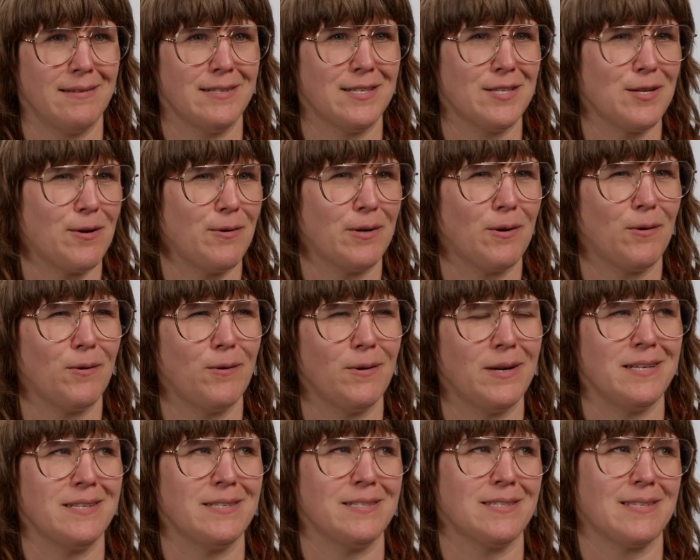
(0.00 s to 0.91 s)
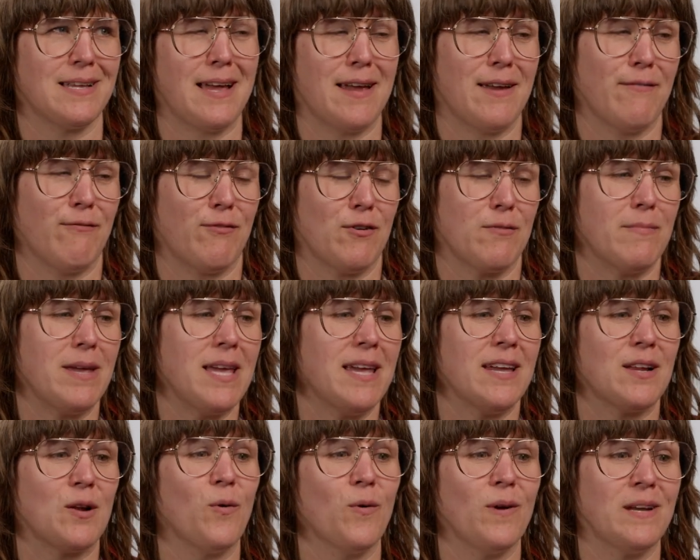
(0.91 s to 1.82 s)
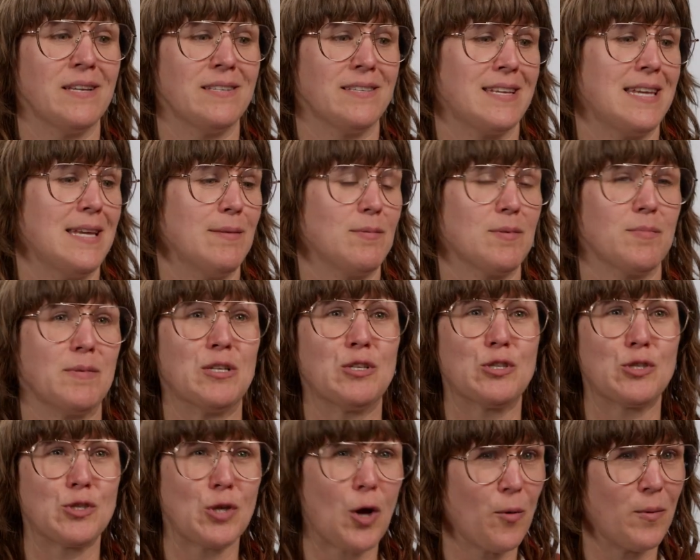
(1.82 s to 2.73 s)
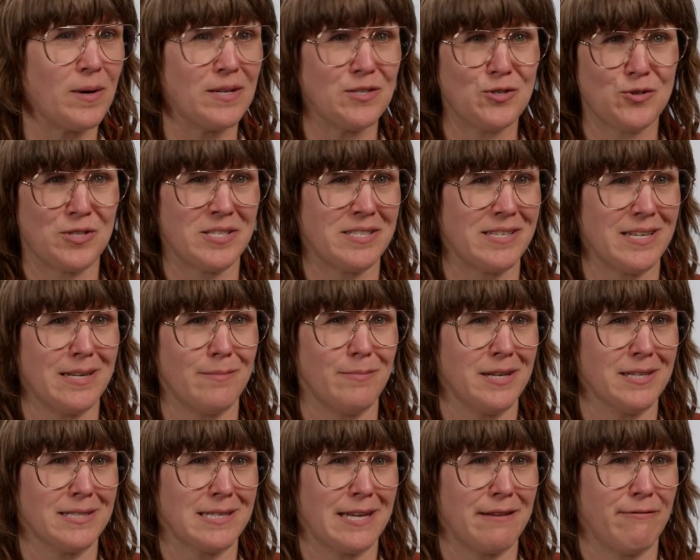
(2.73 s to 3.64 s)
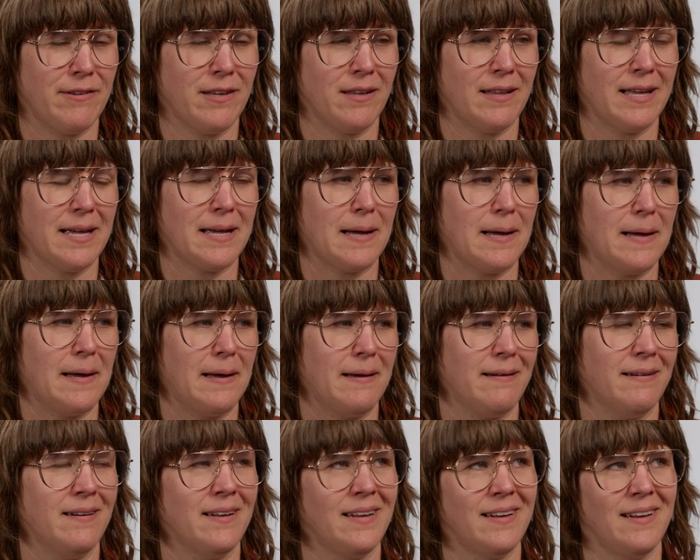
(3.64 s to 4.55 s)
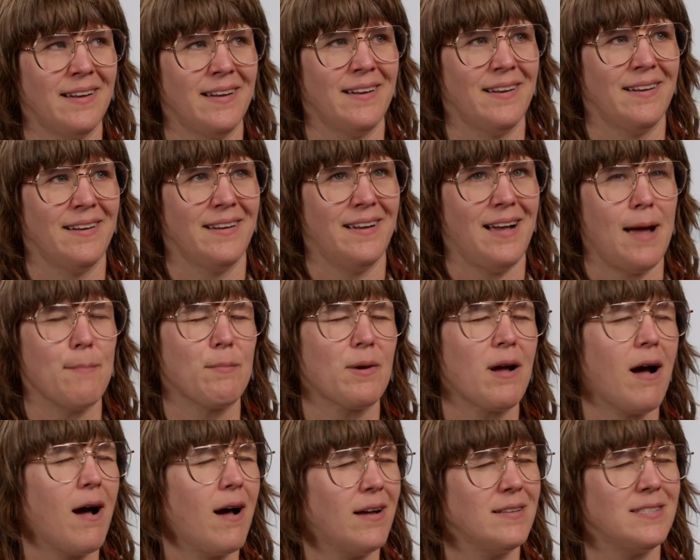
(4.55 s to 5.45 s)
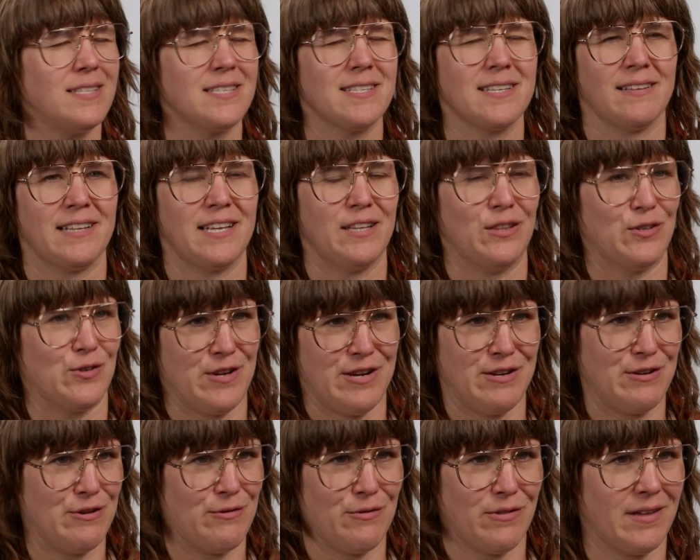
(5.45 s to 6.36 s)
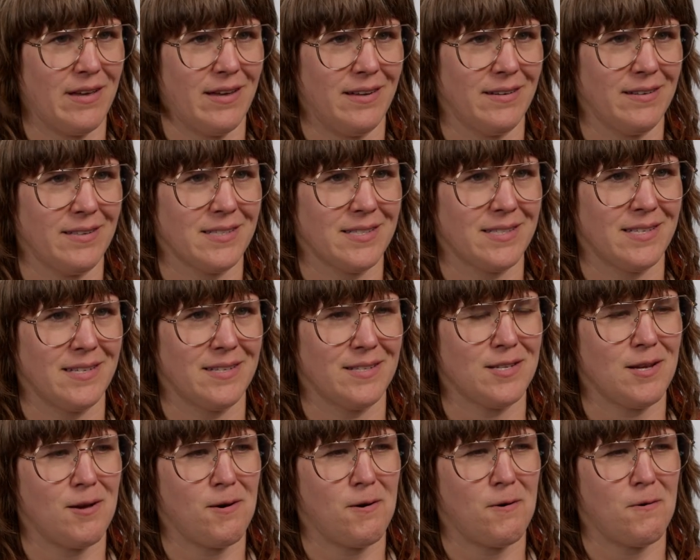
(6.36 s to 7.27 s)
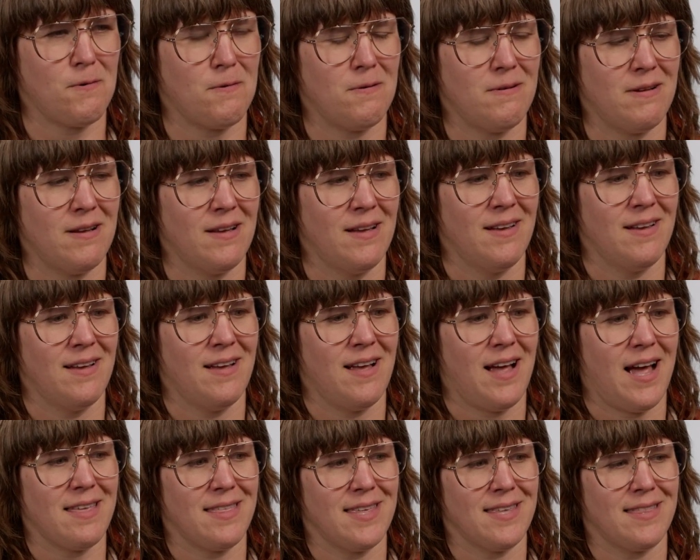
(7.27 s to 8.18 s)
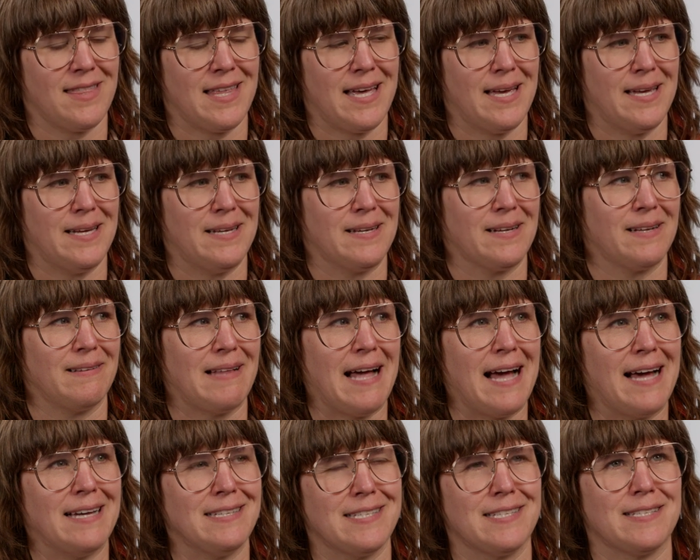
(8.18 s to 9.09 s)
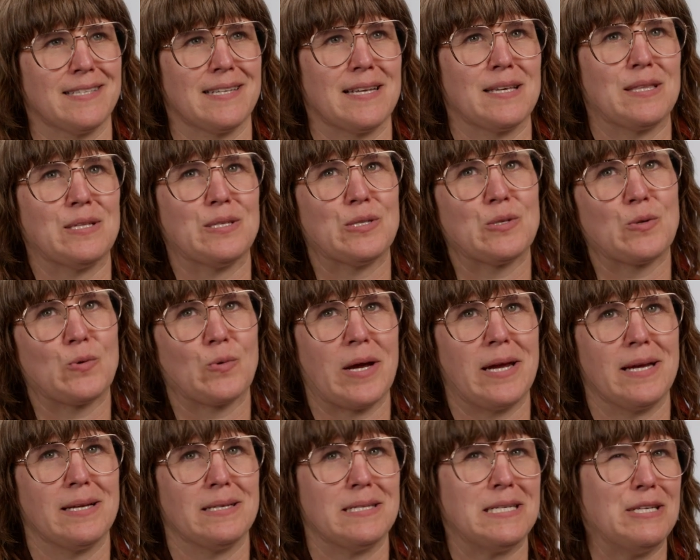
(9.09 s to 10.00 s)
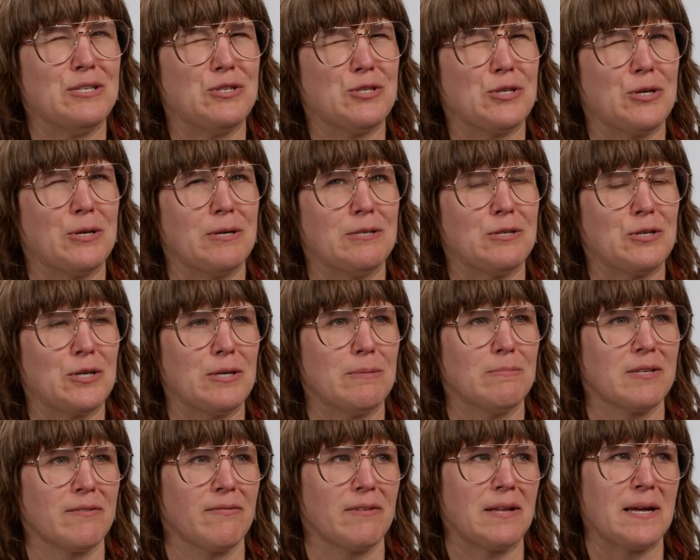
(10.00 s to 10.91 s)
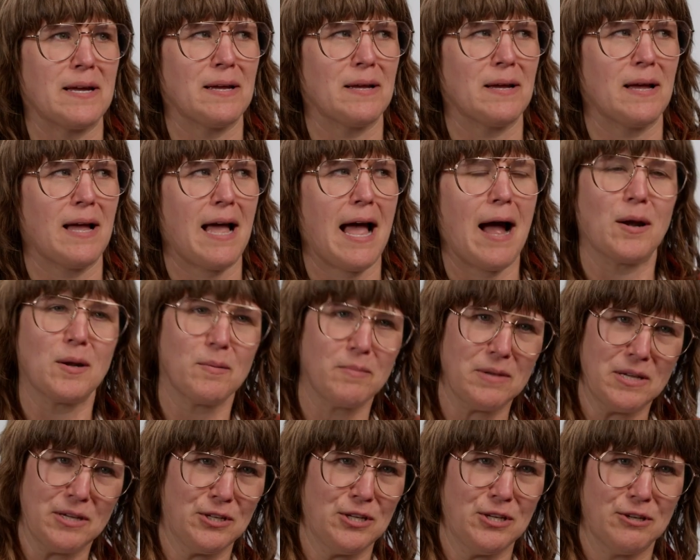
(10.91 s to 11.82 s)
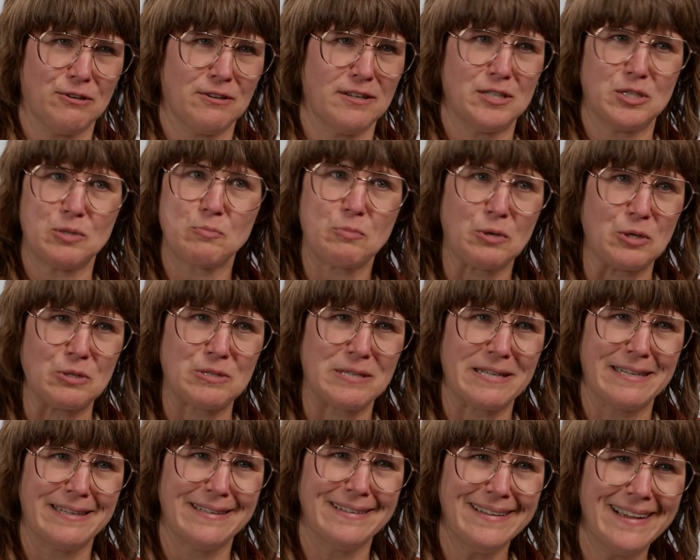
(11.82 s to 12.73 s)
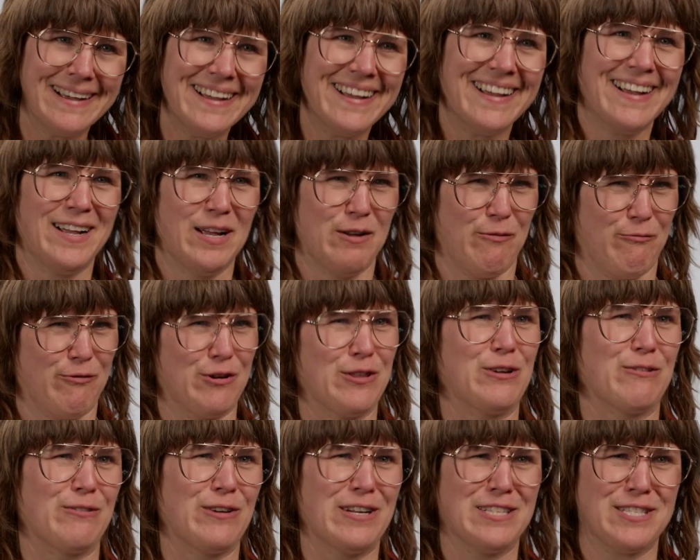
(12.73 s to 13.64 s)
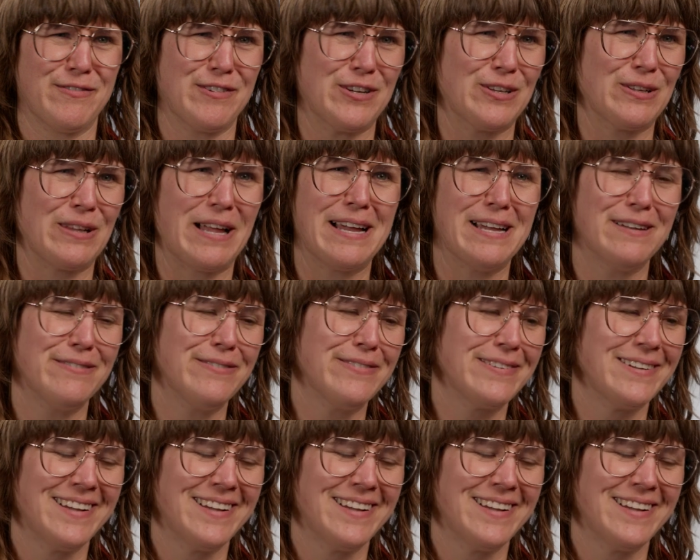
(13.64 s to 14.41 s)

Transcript: So it always, for me, it always keeps me so interested, because I feel like I'm constantly learning new things. So I think that glass is like this great teacher in terms of like how to be a curious person for the rest of your life.